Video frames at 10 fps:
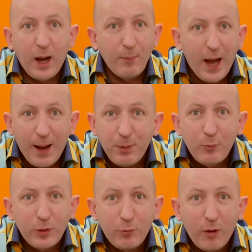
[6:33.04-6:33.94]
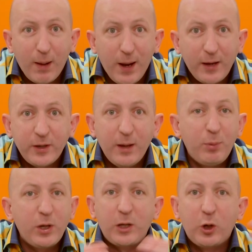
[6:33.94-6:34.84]
I'm happy with where I'm at,
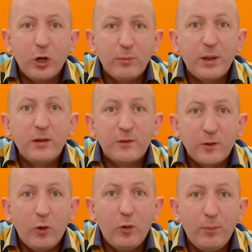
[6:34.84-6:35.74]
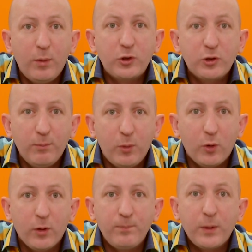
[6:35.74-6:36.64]
but it could have been so much
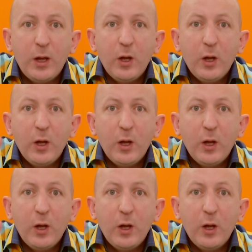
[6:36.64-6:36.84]
more.